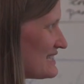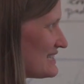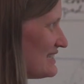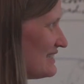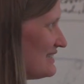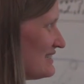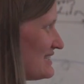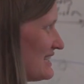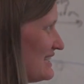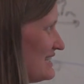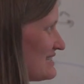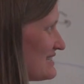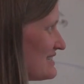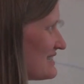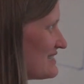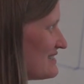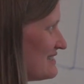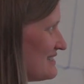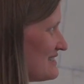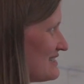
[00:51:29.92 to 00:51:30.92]
ch
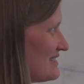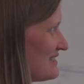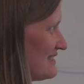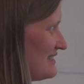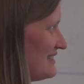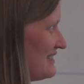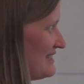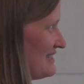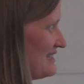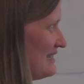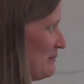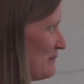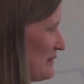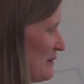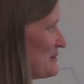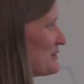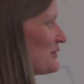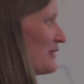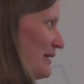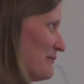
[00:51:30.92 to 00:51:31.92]
changes this thing
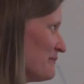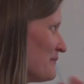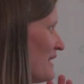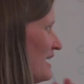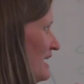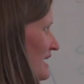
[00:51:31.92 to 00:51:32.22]
sometimes. Okay.